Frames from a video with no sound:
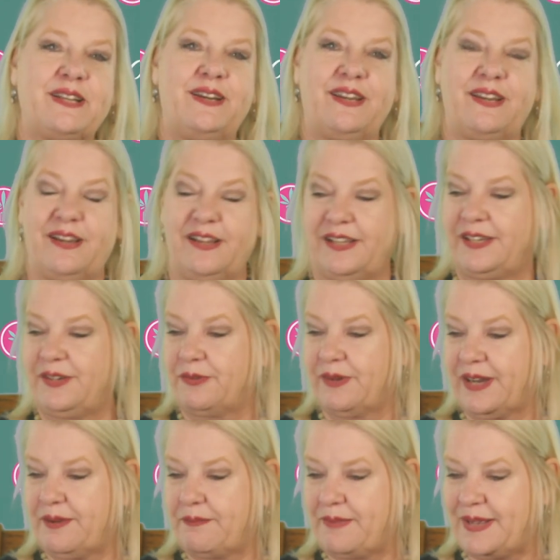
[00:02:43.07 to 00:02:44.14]
I highly
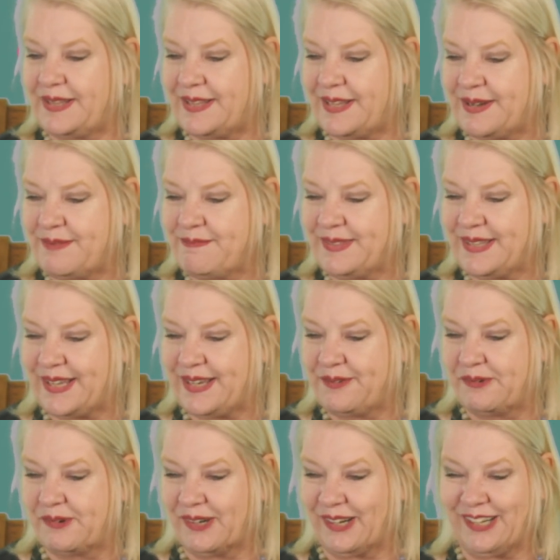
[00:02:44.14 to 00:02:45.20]
recommend them. They
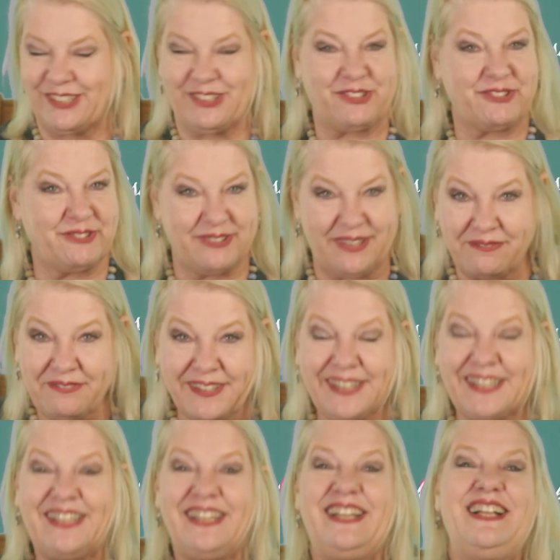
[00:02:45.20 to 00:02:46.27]
work
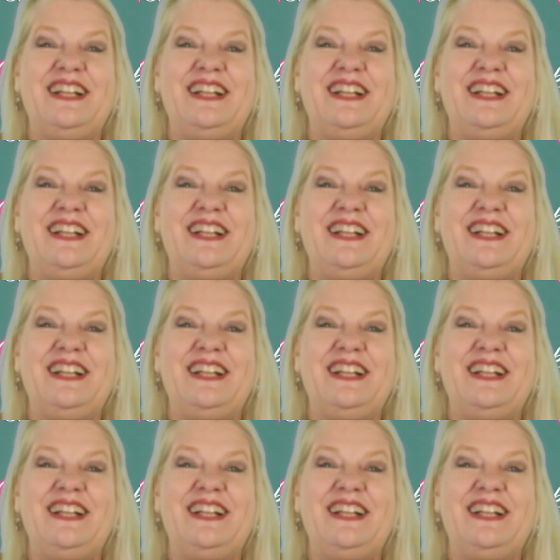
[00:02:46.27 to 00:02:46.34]
terrific.